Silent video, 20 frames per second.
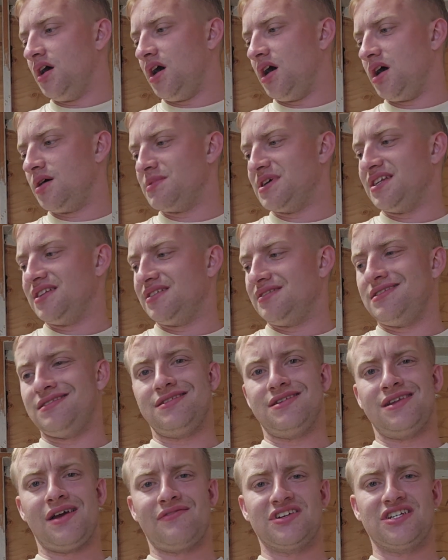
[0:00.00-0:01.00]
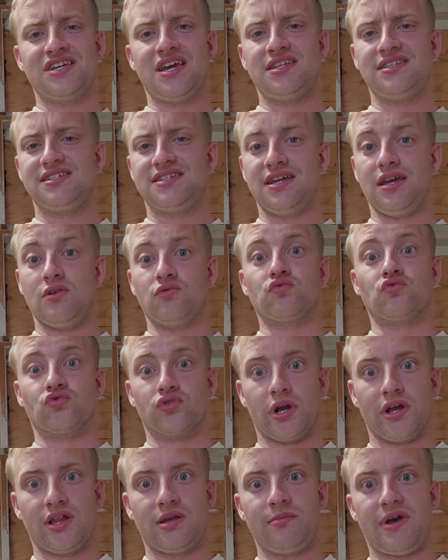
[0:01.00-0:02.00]
It never tends to get
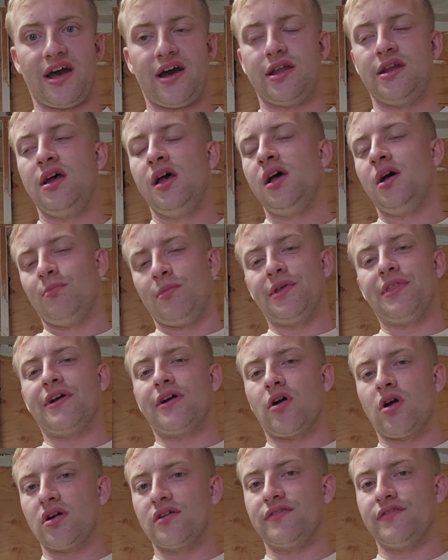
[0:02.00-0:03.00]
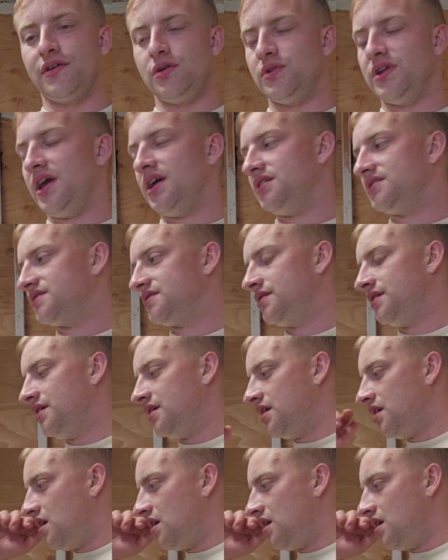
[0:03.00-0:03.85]
really bad, but there are a few days.